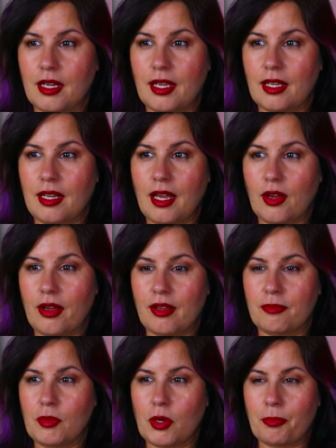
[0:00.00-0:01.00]
I now
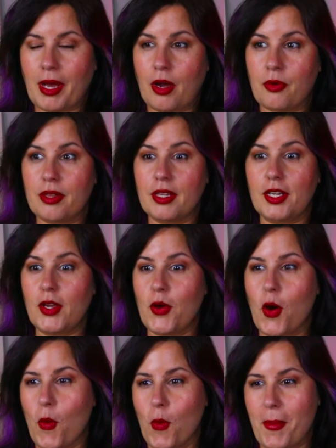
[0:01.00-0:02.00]
have more power than you.
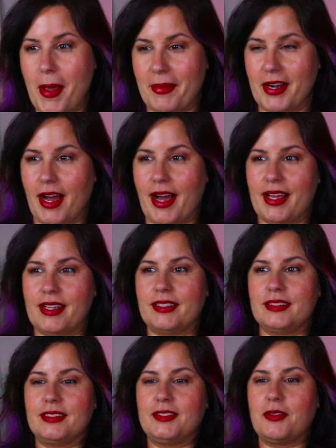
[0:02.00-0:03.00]
Oh, maybe not.
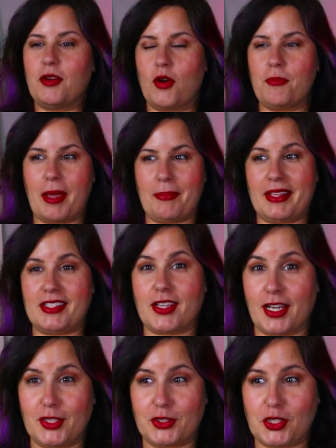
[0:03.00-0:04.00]
Or maybe he's gonna